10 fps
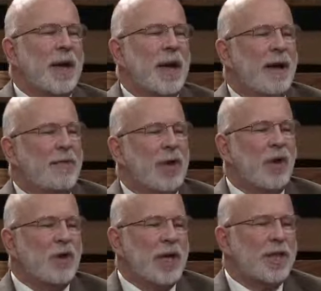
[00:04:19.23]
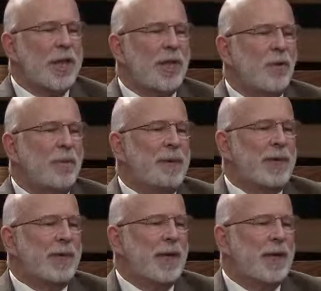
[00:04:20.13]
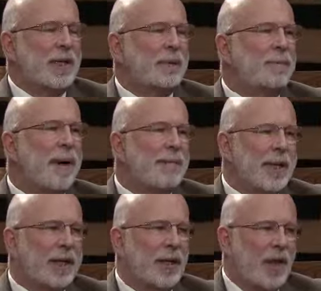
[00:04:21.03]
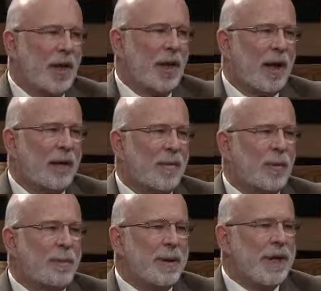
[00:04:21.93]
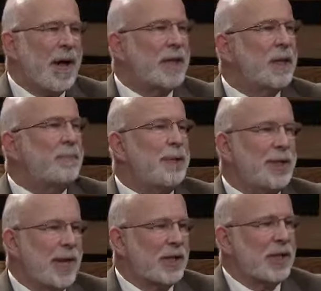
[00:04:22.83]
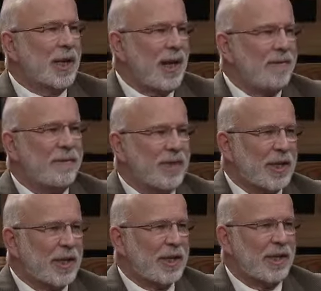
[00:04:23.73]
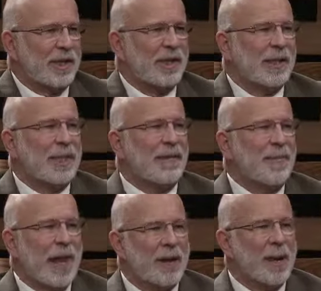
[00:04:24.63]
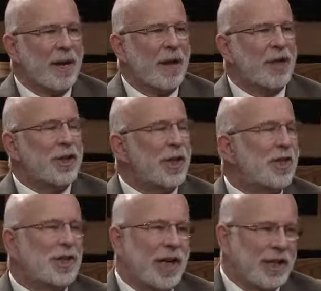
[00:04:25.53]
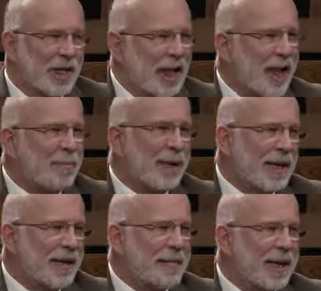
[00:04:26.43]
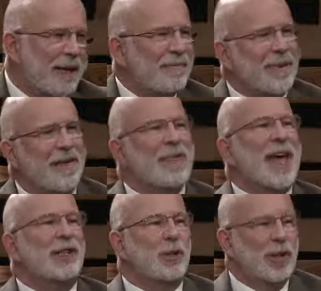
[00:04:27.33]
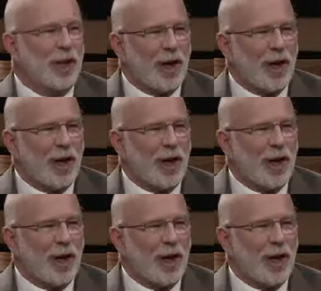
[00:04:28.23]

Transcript: Uh, the only thing that would be seen as public law would be that that protects the life of citizens and, among other things, doesn't allow polygamy, if that's what the